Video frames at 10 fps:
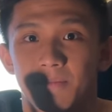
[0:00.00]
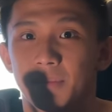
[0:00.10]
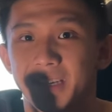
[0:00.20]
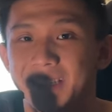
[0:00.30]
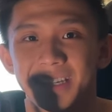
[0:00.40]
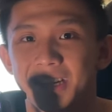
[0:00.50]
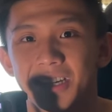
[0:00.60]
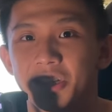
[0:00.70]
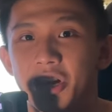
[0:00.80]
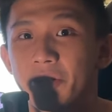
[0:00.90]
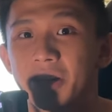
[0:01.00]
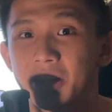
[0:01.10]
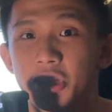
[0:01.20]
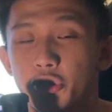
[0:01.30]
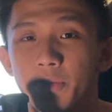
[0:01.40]
Please share it in the
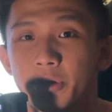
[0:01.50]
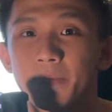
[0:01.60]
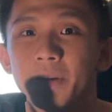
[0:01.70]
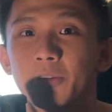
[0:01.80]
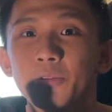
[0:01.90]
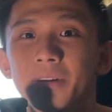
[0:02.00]
description below.